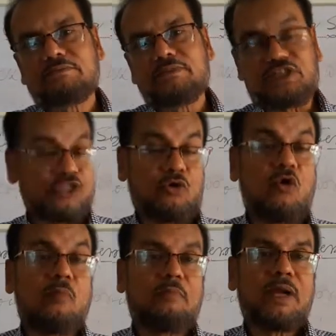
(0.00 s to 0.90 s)
stay
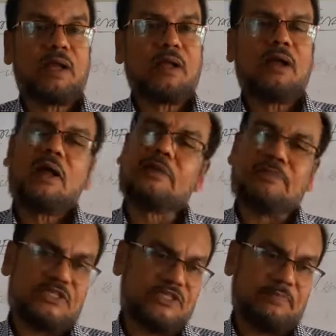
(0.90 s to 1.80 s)
home and
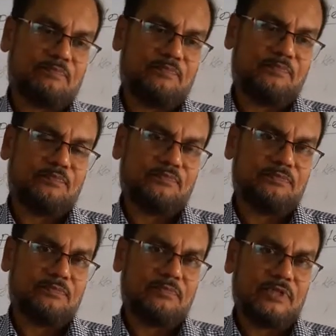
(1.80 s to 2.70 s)
be safe.
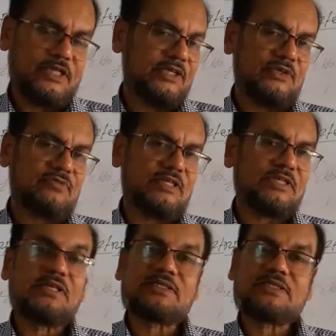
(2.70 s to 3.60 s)
Thank you
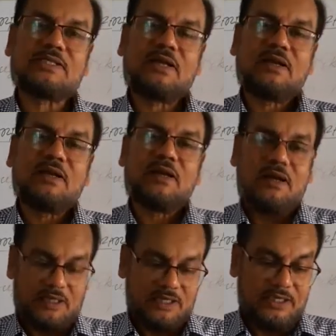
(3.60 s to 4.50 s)
dears,
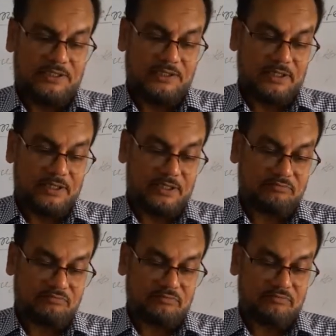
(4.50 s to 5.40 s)
and
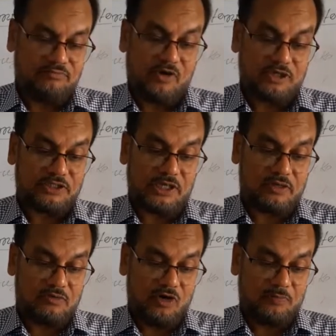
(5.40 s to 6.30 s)
for the
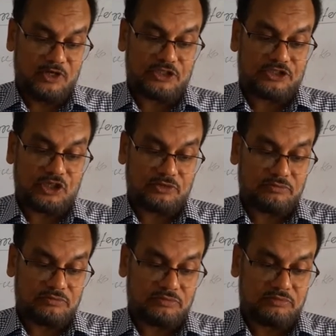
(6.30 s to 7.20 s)

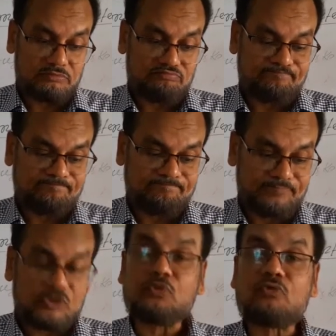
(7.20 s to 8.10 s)
cooperation
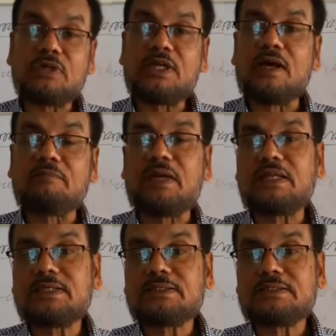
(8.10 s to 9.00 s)
to hear my
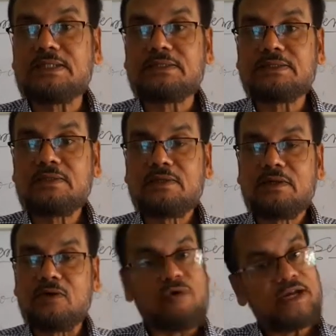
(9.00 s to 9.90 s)
lecture.
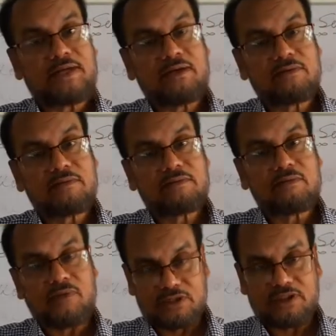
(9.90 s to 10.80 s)
Wait
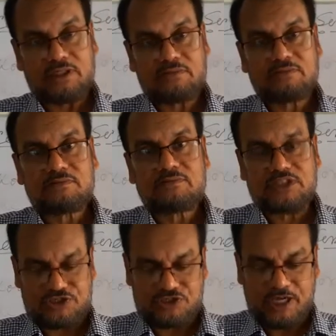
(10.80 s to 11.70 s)
for the
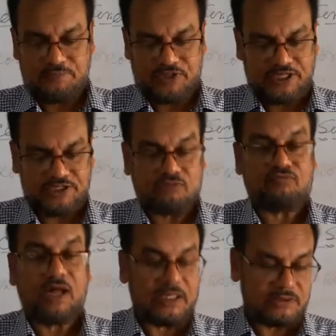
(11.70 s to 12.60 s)
next time. Thank you
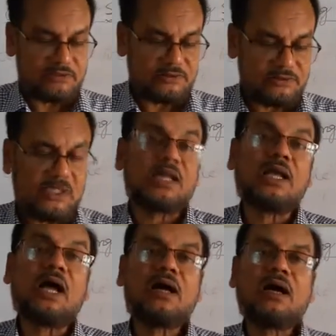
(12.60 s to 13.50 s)
all. Allah